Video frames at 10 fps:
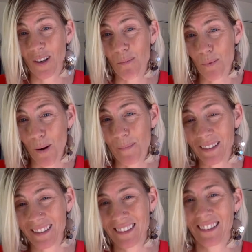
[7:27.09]
I
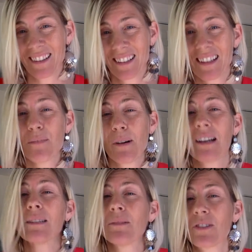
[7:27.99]
promise it's
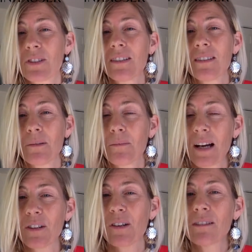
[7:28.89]
possible. It's just a
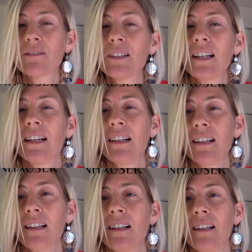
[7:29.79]
matter of
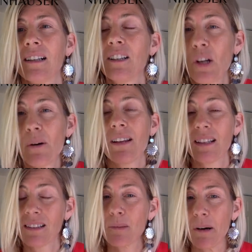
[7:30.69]
knowing
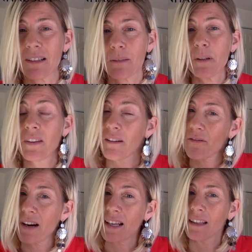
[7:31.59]
that it's possible and then
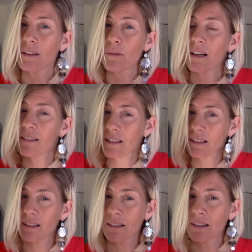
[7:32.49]
finding the ways
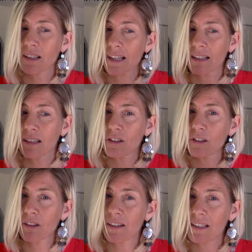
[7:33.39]
and connecting to
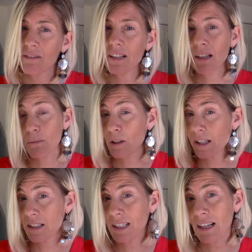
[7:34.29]
your creativity and
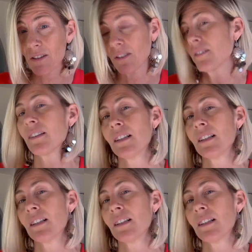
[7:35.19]
working together.